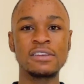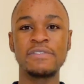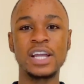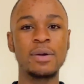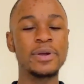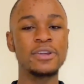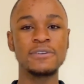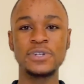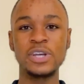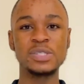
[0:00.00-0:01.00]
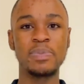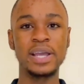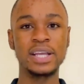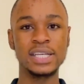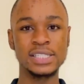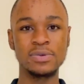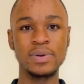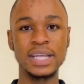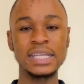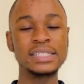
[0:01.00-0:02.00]
of a company of choice by a
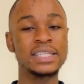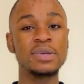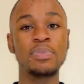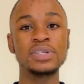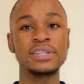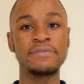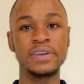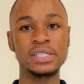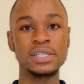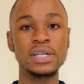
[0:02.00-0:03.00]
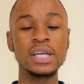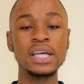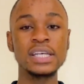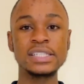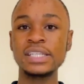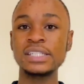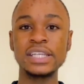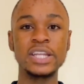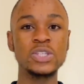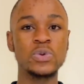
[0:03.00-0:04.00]
customer is an important factor since
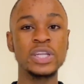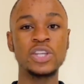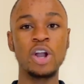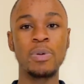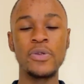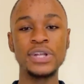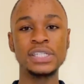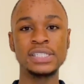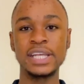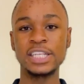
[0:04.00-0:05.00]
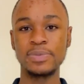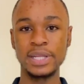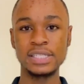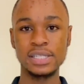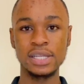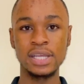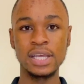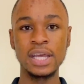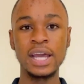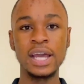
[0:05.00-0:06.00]
it is where the operations takes place.
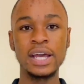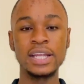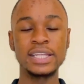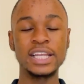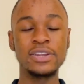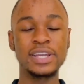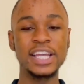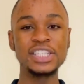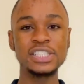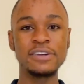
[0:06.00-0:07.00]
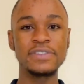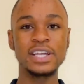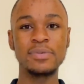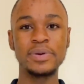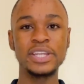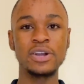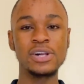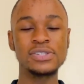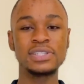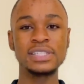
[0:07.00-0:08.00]
The location of the company
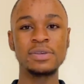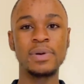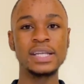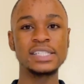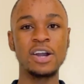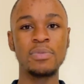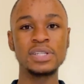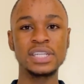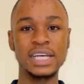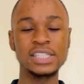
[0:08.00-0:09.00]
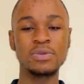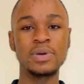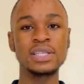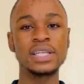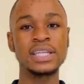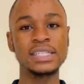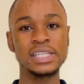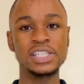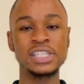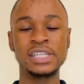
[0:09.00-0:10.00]
also determines how much customers and
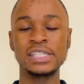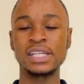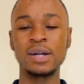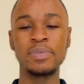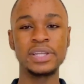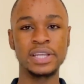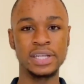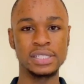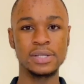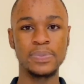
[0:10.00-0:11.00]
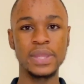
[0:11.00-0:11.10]
attention does the company get.